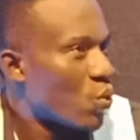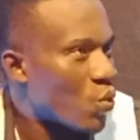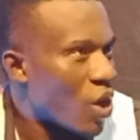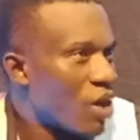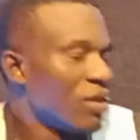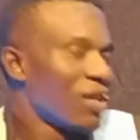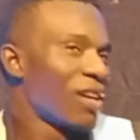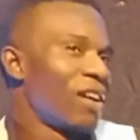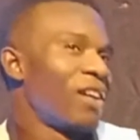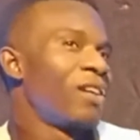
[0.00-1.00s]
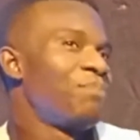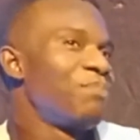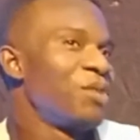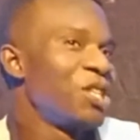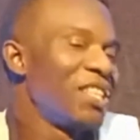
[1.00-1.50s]
Well,
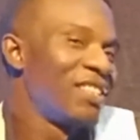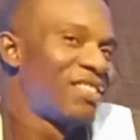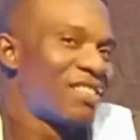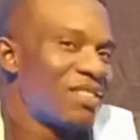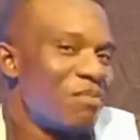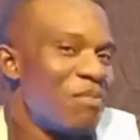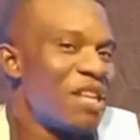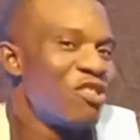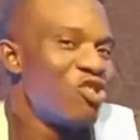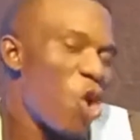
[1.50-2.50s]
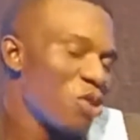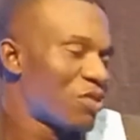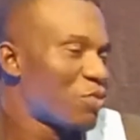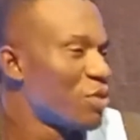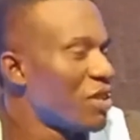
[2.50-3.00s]
it may
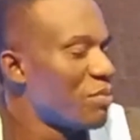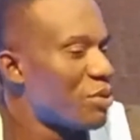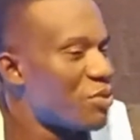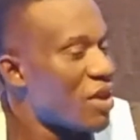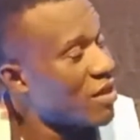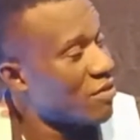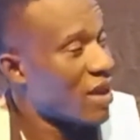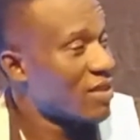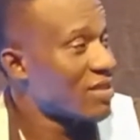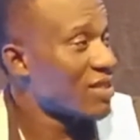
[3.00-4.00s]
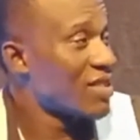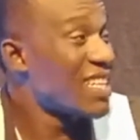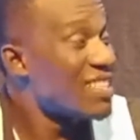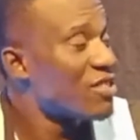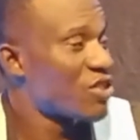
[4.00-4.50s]
not really be relevant
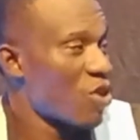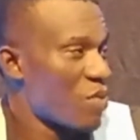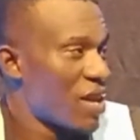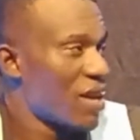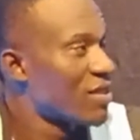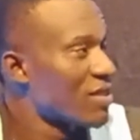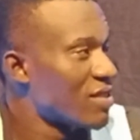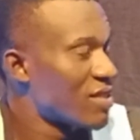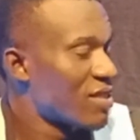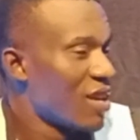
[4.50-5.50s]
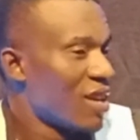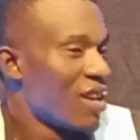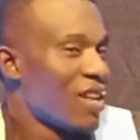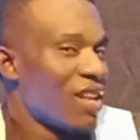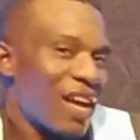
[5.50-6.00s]
in some cases.
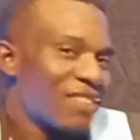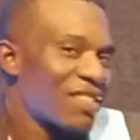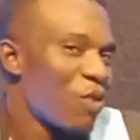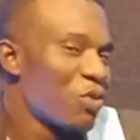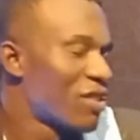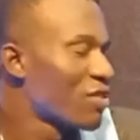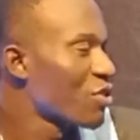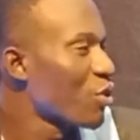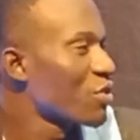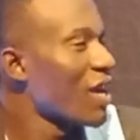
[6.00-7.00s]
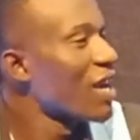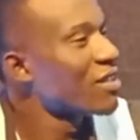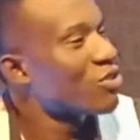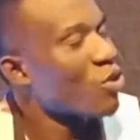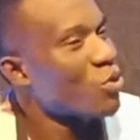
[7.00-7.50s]
Last time we discussed,
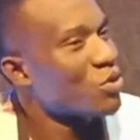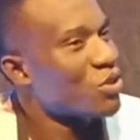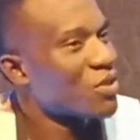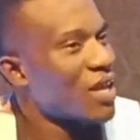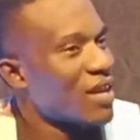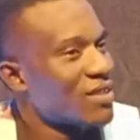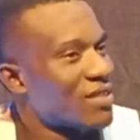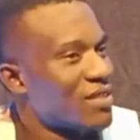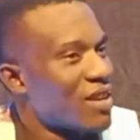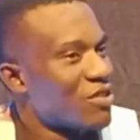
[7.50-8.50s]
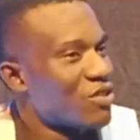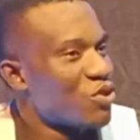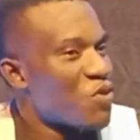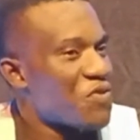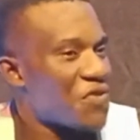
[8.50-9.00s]
I told you that there is
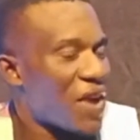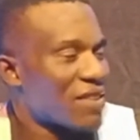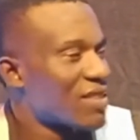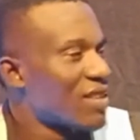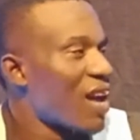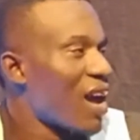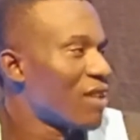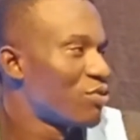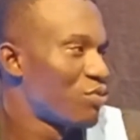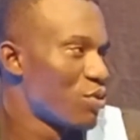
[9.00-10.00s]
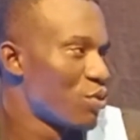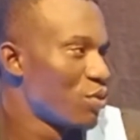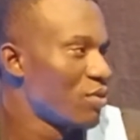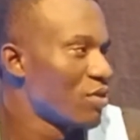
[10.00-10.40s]
no fast and hard rule